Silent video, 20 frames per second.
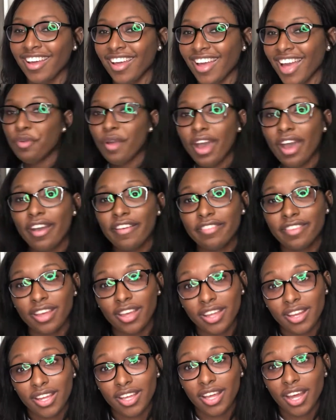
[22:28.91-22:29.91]
you have
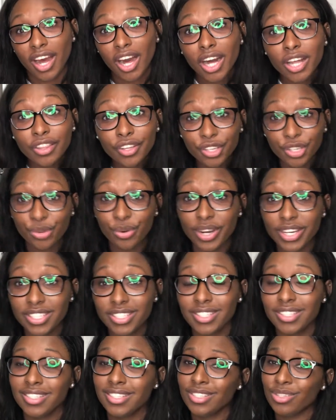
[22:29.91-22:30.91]
any other
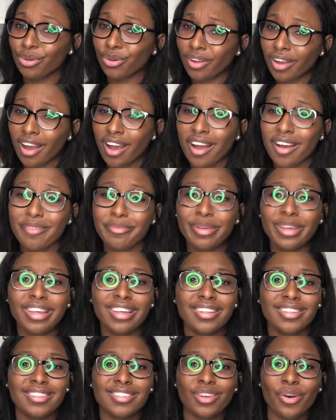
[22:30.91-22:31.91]
questions or
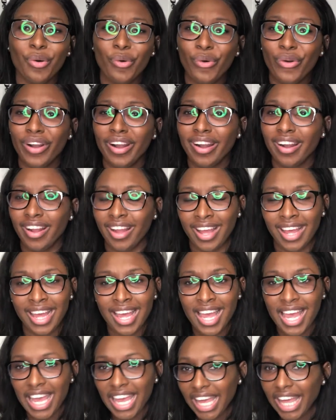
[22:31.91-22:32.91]
comments or
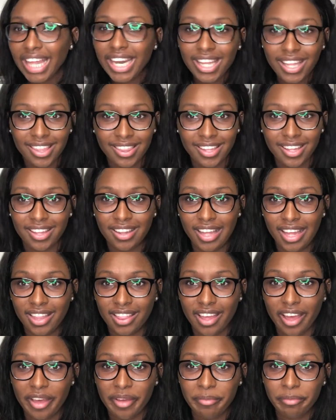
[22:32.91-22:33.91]
anything like
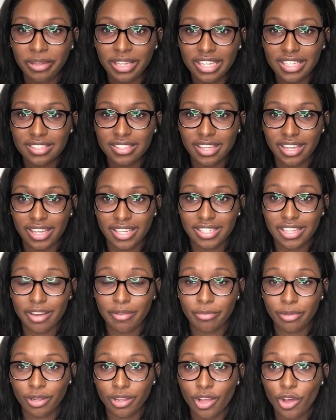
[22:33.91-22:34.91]
that, please link it
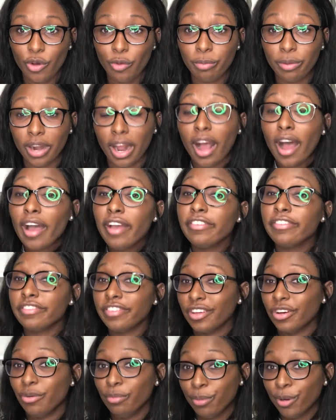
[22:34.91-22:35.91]
down below. But I
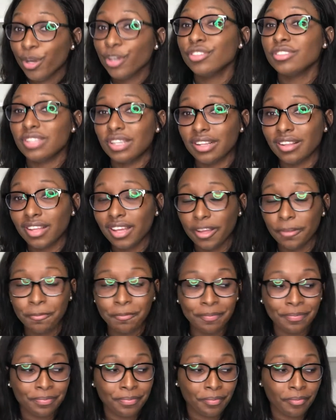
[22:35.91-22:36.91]
feel personally,
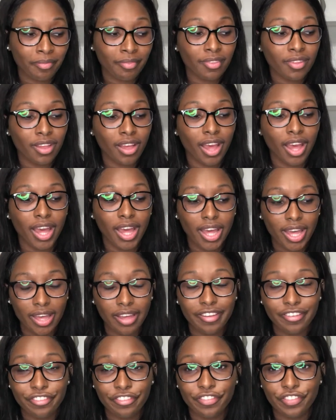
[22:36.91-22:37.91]

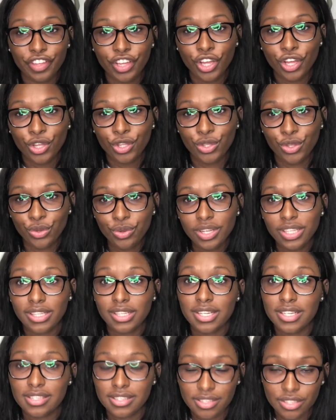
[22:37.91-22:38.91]
if you can
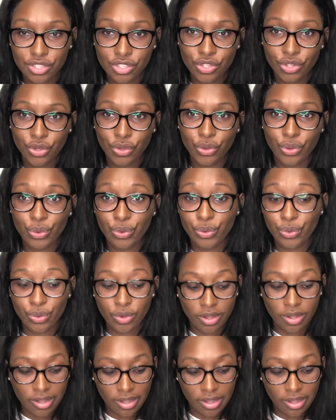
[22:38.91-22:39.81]
listen to